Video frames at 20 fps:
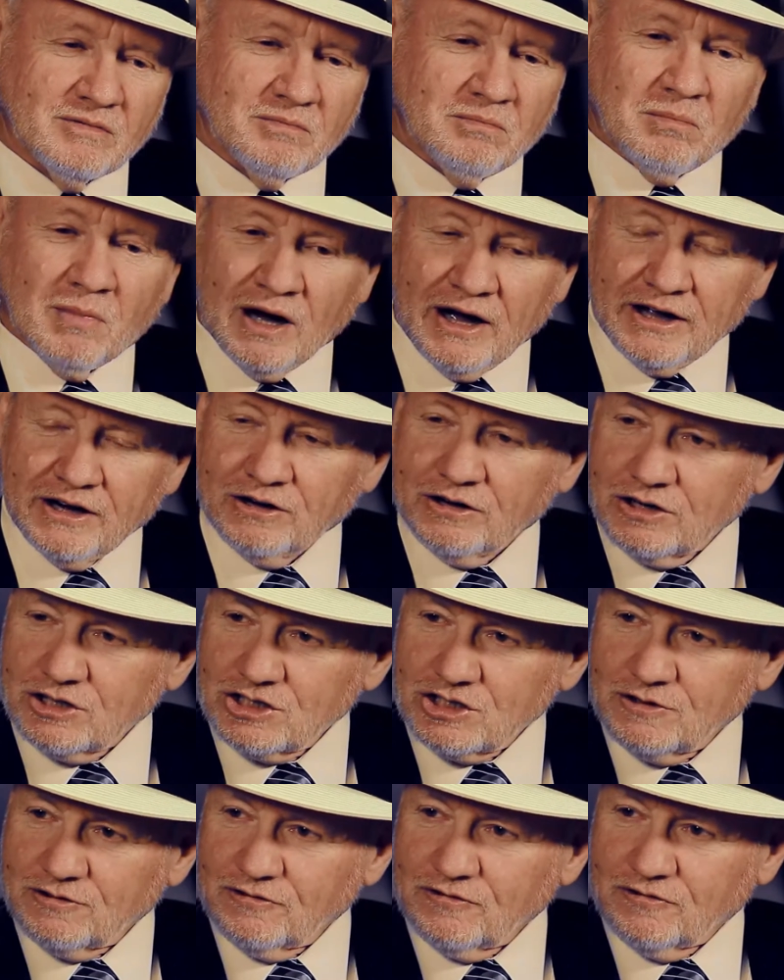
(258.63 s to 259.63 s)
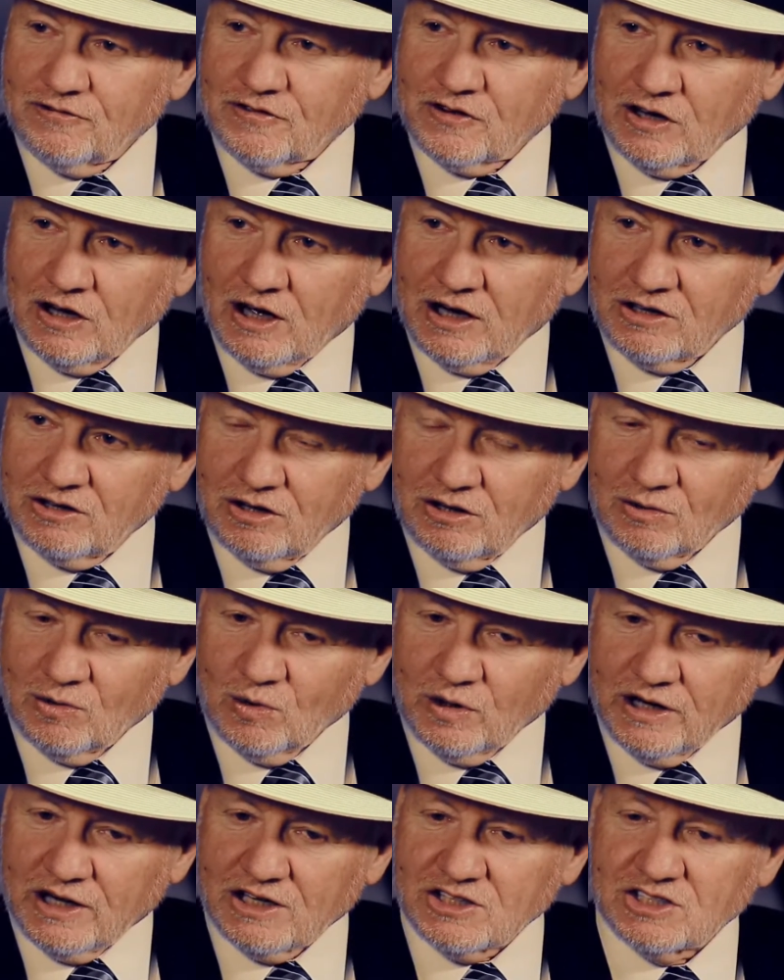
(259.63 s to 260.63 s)
miners got to the
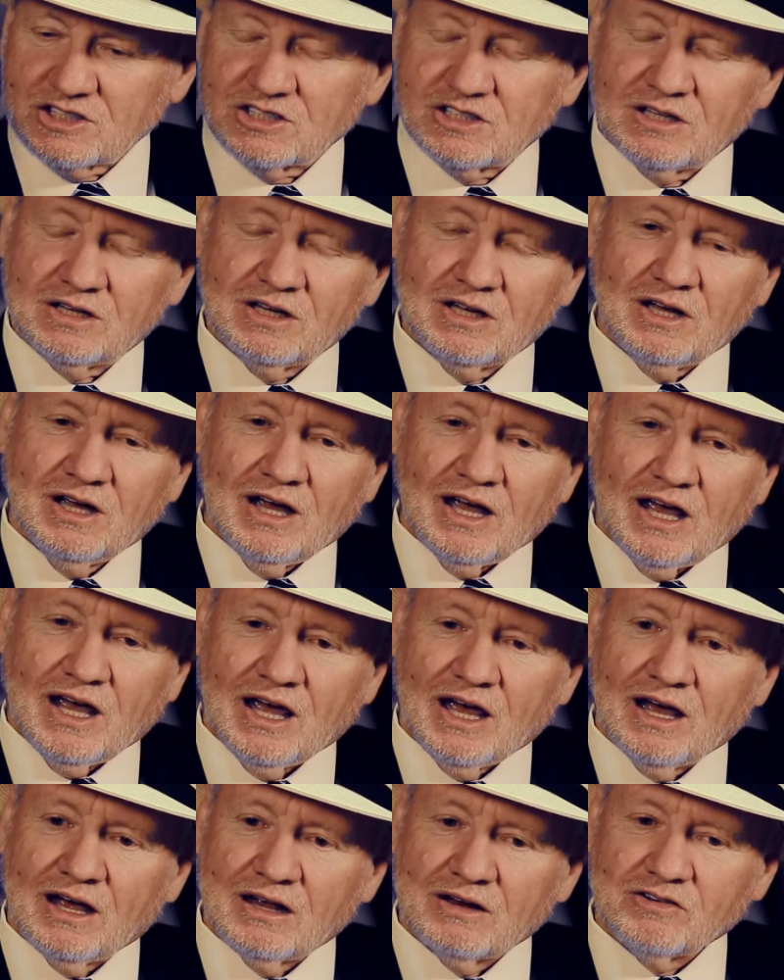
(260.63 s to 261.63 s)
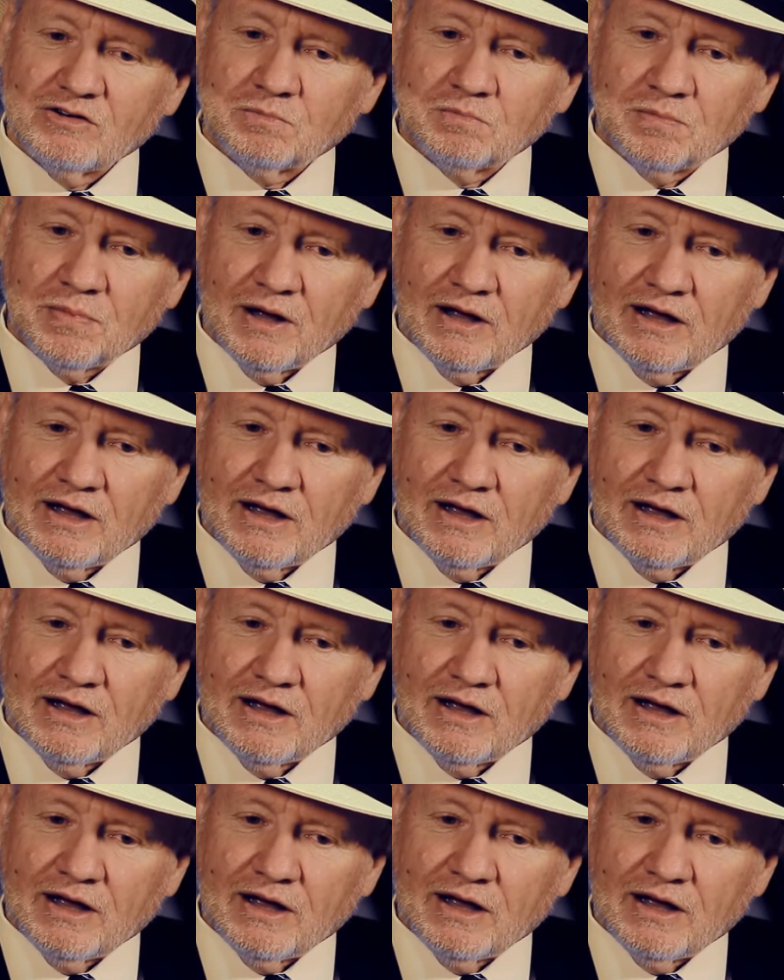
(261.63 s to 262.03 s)
West and